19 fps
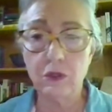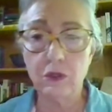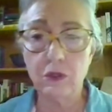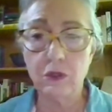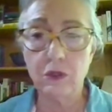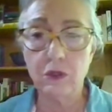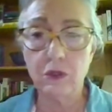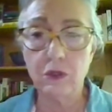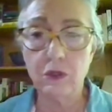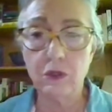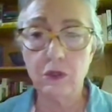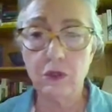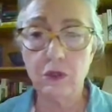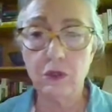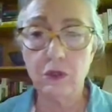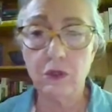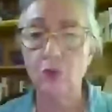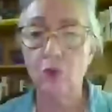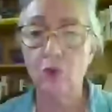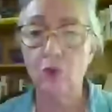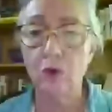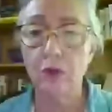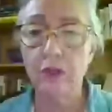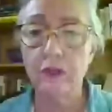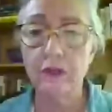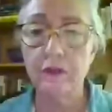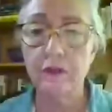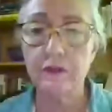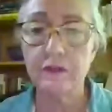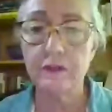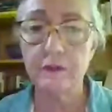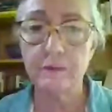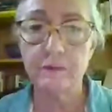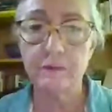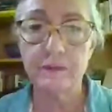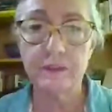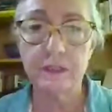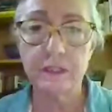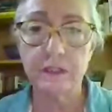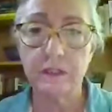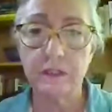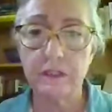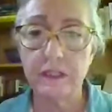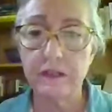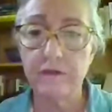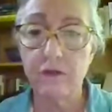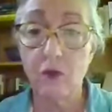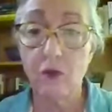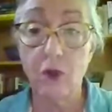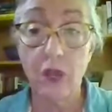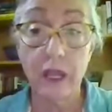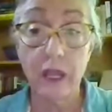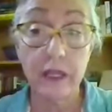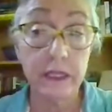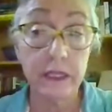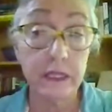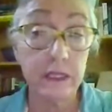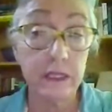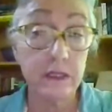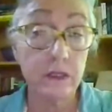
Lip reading: individual organisms that live on and